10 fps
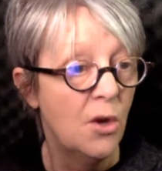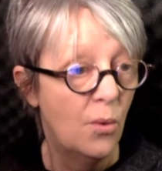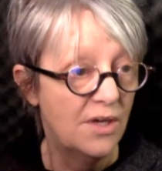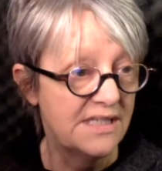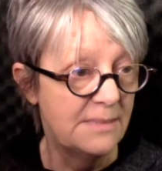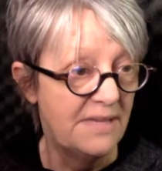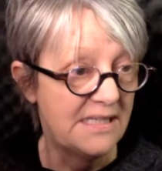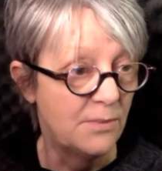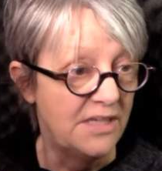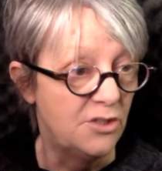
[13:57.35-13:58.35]
What is the best
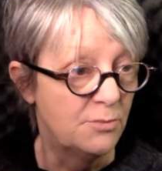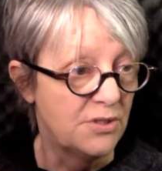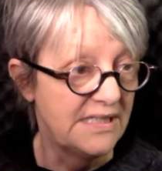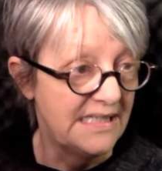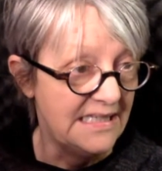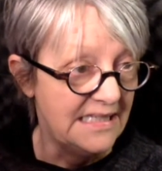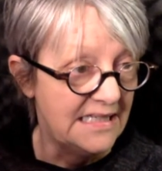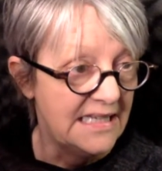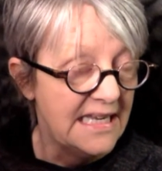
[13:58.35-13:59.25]
way to proceed?